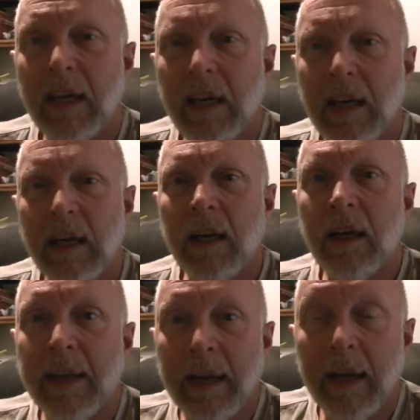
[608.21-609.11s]

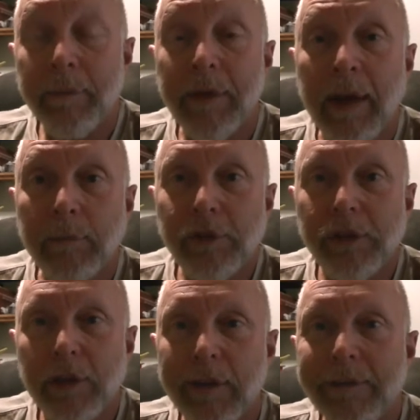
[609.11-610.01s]
uh, and I'm, I'm
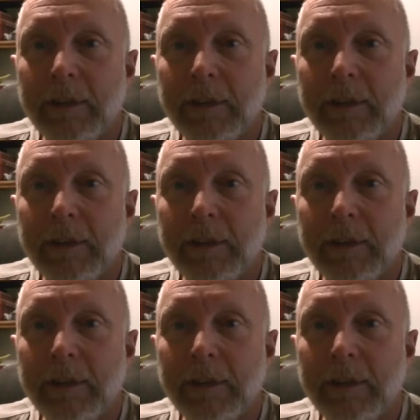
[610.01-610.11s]
sure if